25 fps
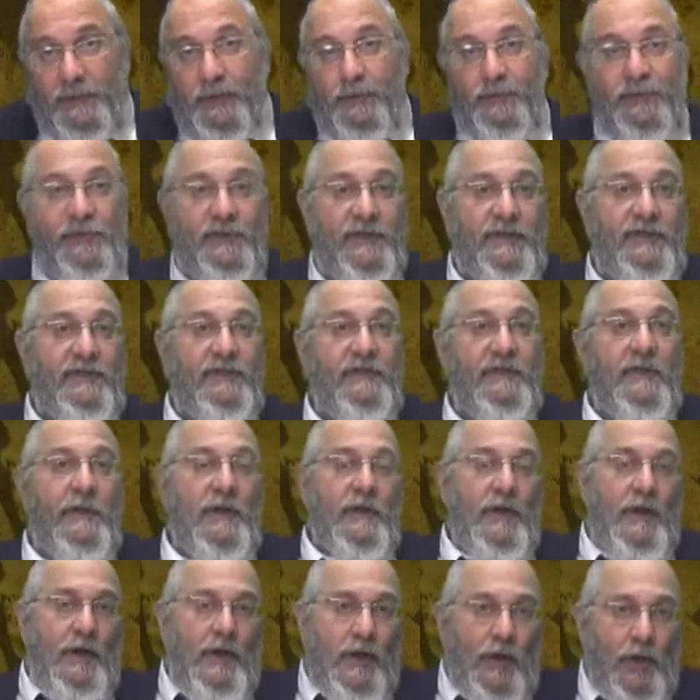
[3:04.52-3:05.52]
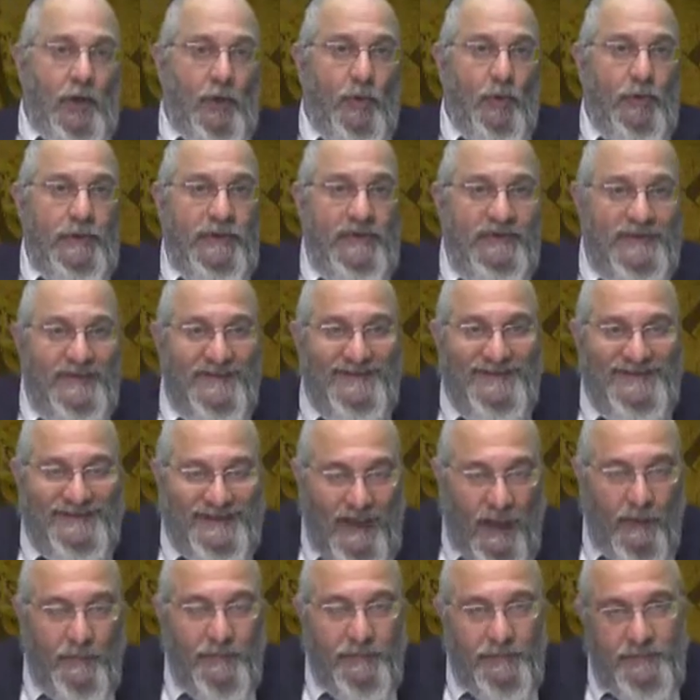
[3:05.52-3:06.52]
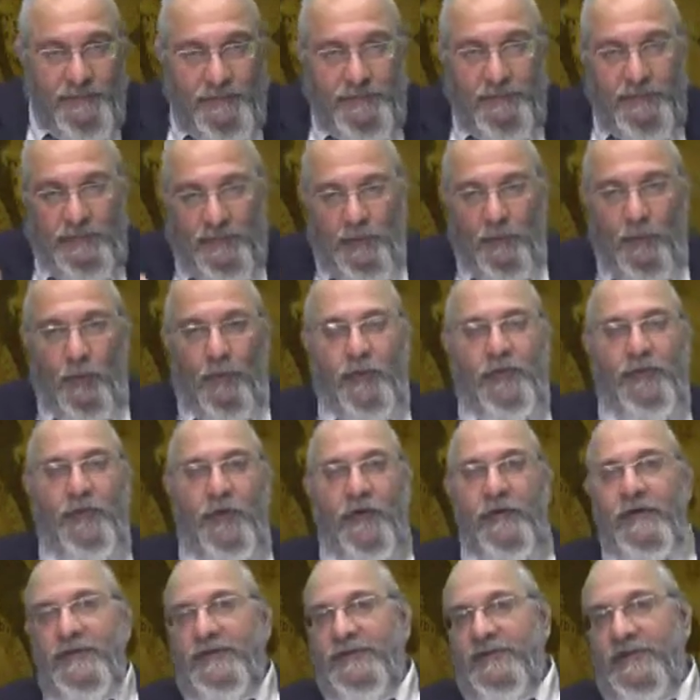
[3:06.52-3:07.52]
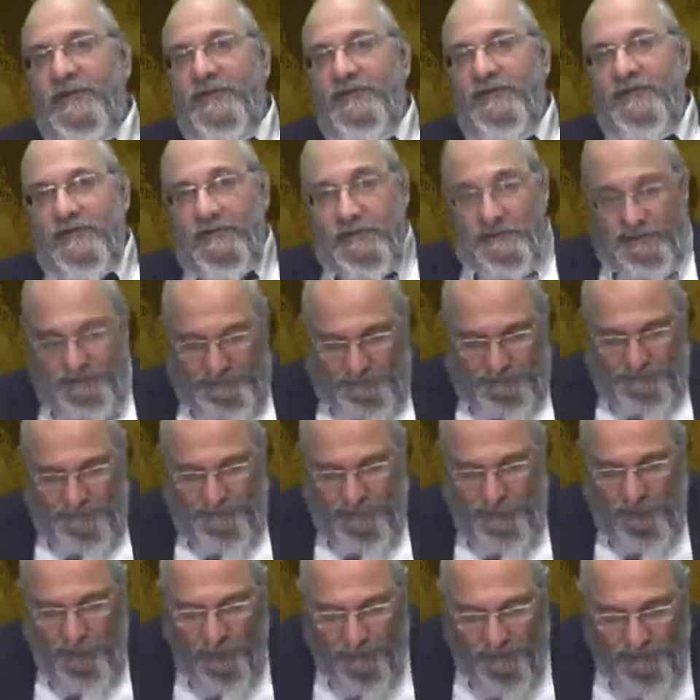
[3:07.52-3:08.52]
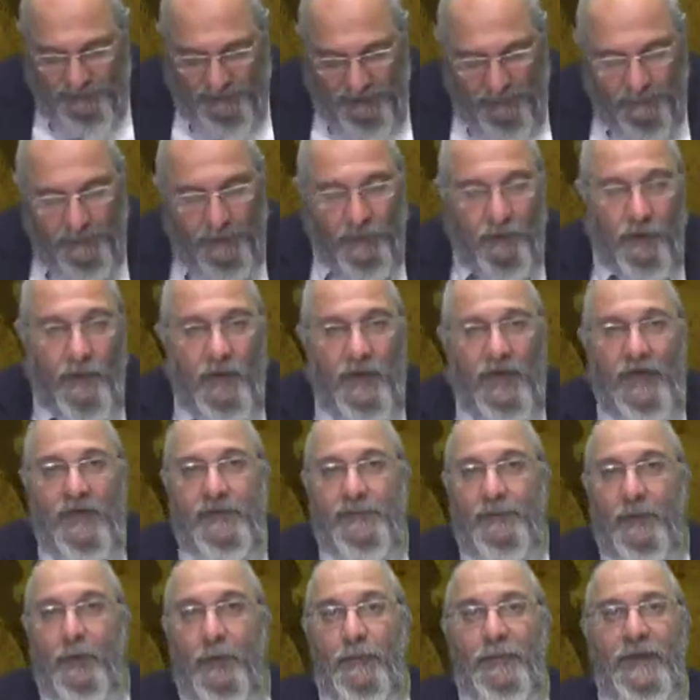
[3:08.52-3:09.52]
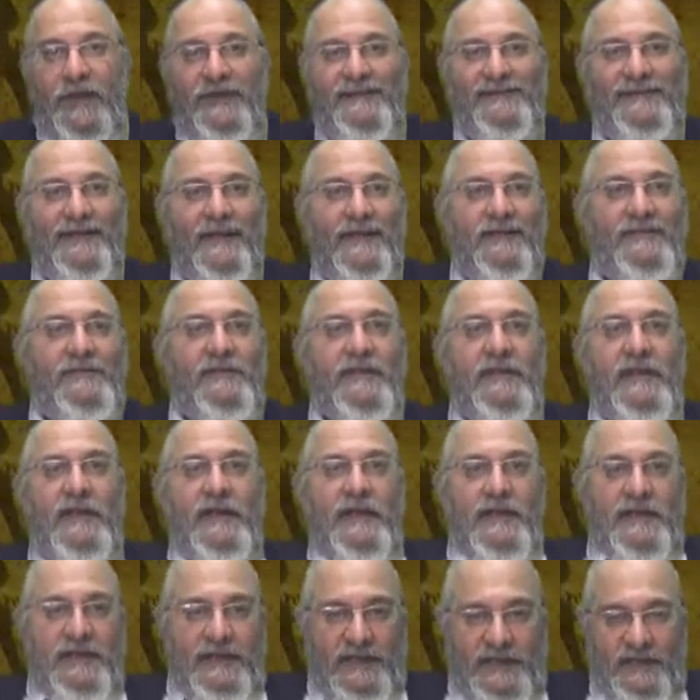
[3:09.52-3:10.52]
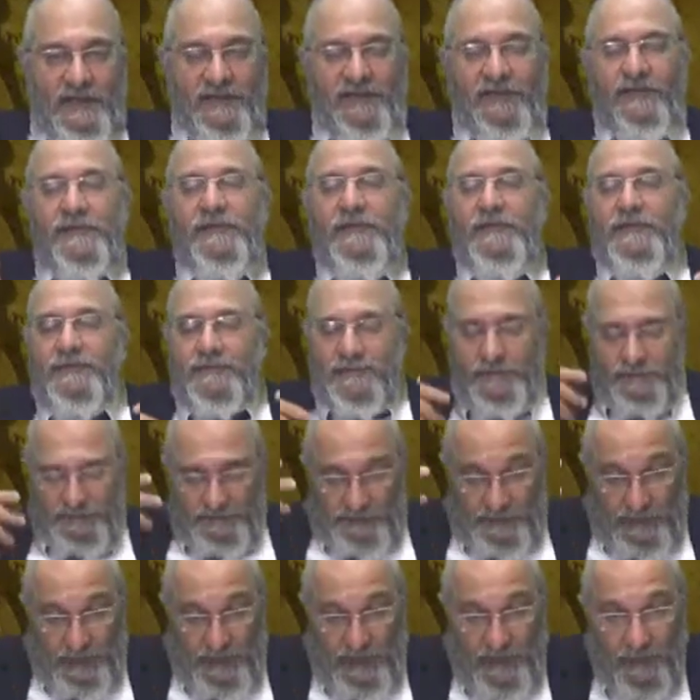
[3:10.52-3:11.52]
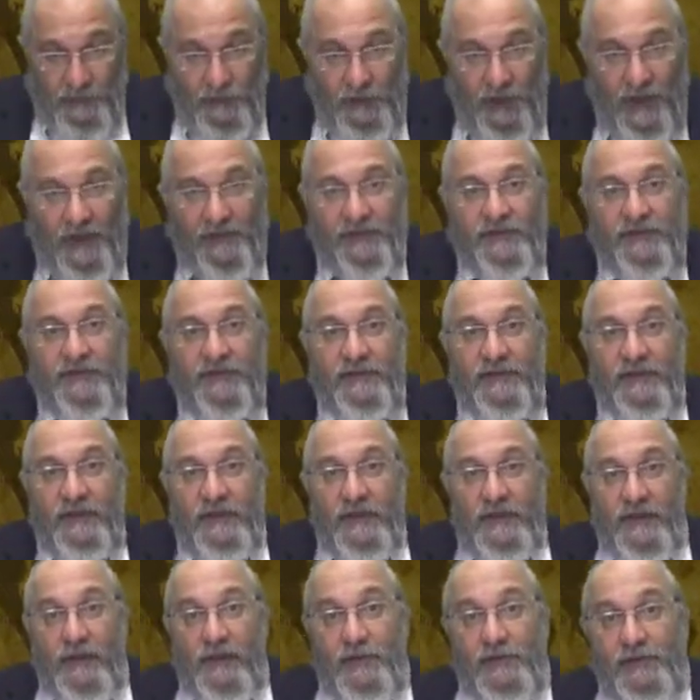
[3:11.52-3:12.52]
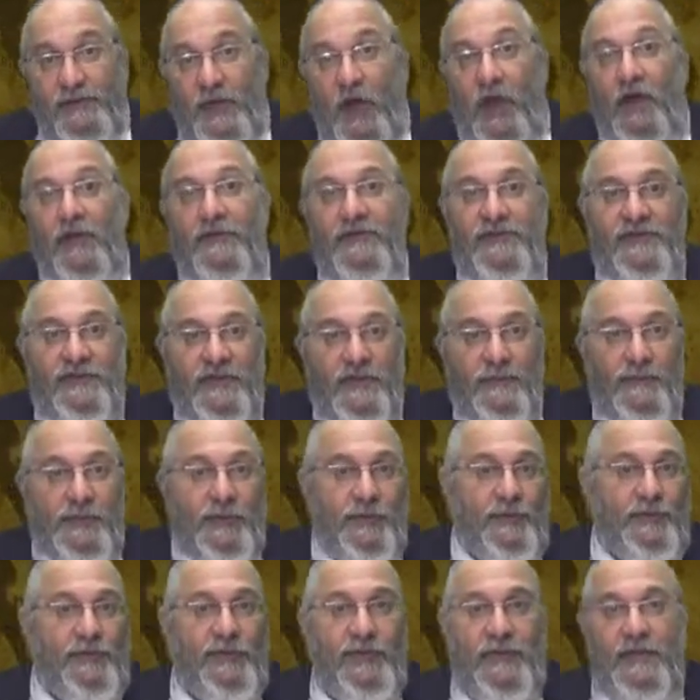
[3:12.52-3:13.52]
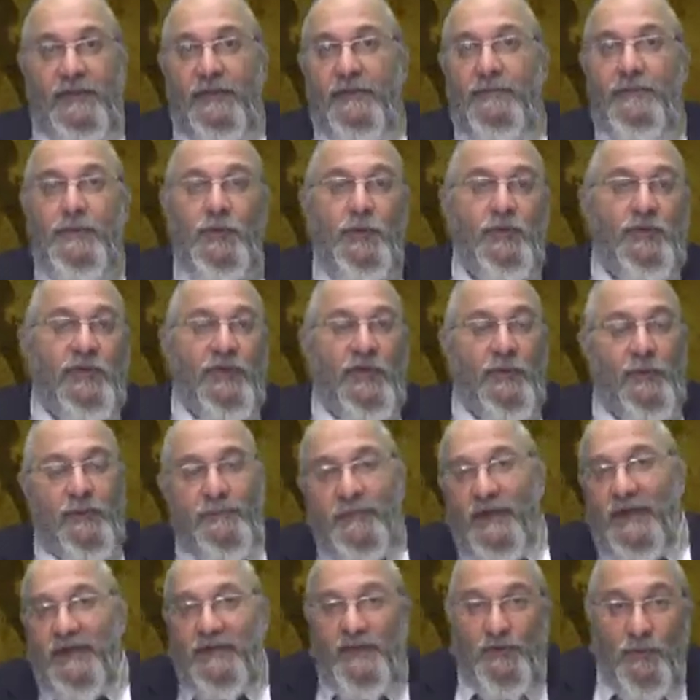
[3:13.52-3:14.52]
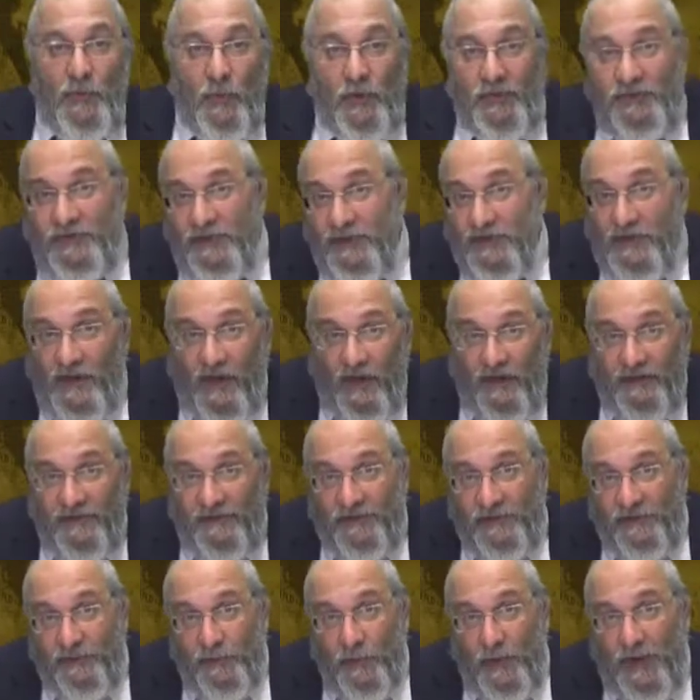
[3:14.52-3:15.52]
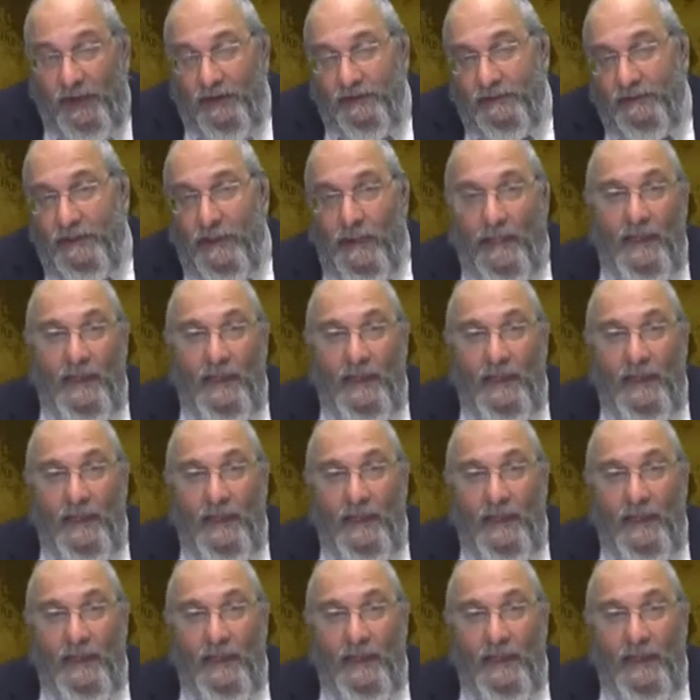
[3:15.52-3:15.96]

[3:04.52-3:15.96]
music, according to some authorities, Shlomo Zalman Auerbach says, is just dancing music that would make you want to dance as well.